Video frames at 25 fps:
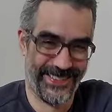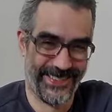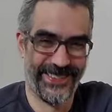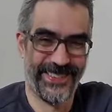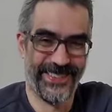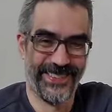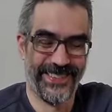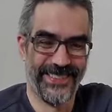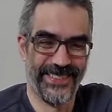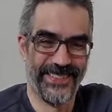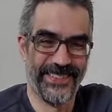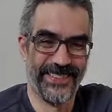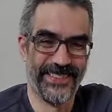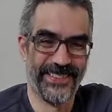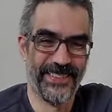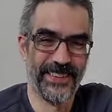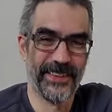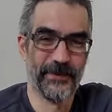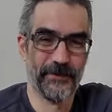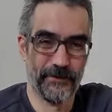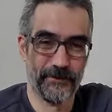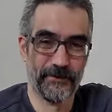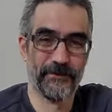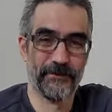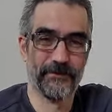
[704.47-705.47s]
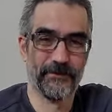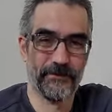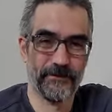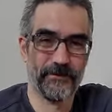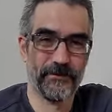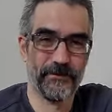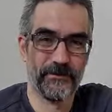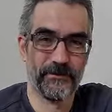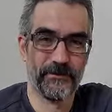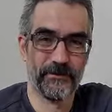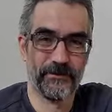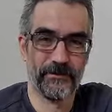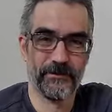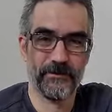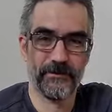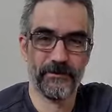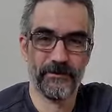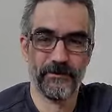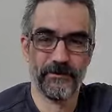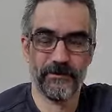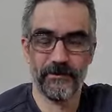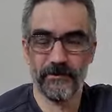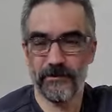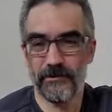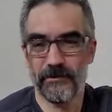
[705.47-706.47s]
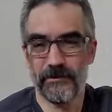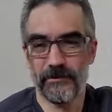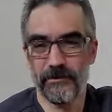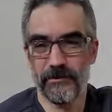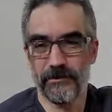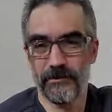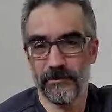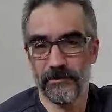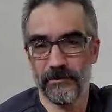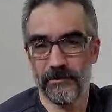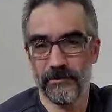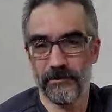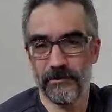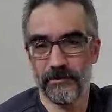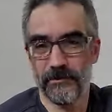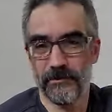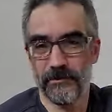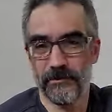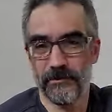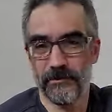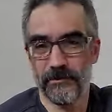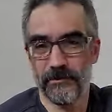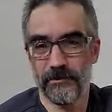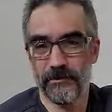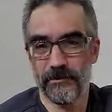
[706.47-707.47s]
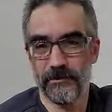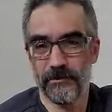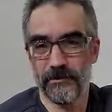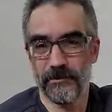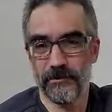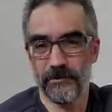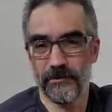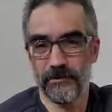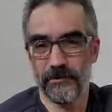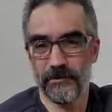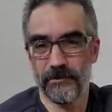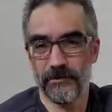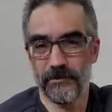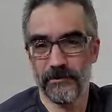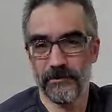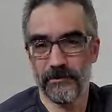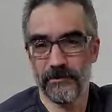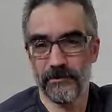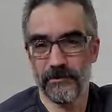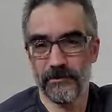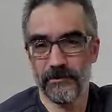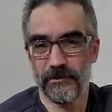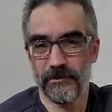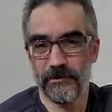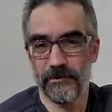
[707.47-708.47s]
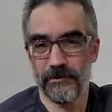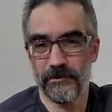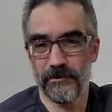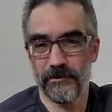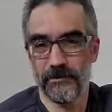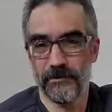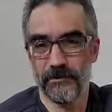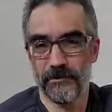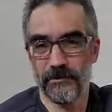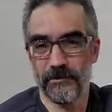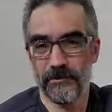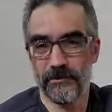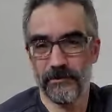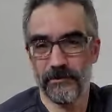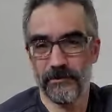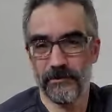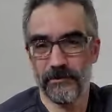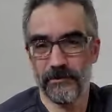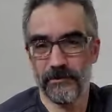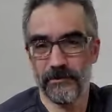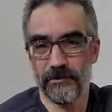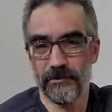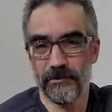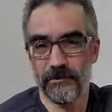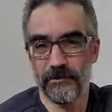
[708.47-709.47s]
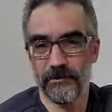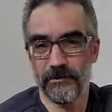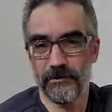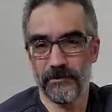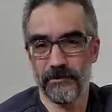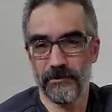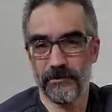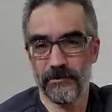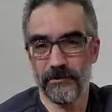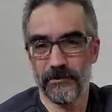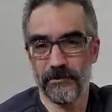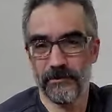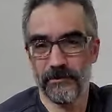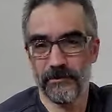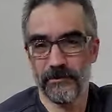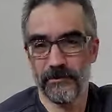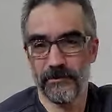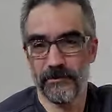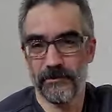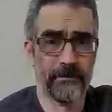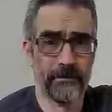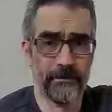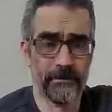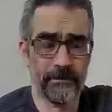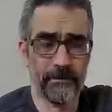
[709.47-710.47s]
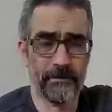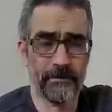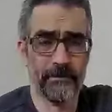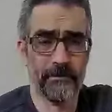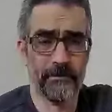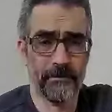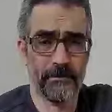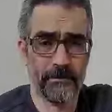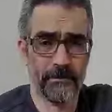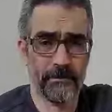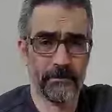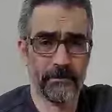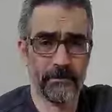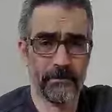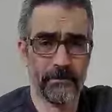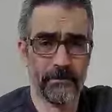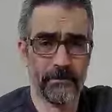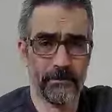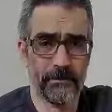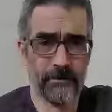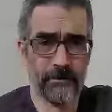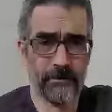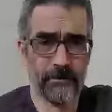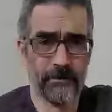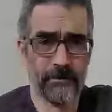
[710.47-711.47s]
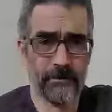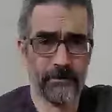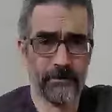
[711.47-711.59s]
(not speaking)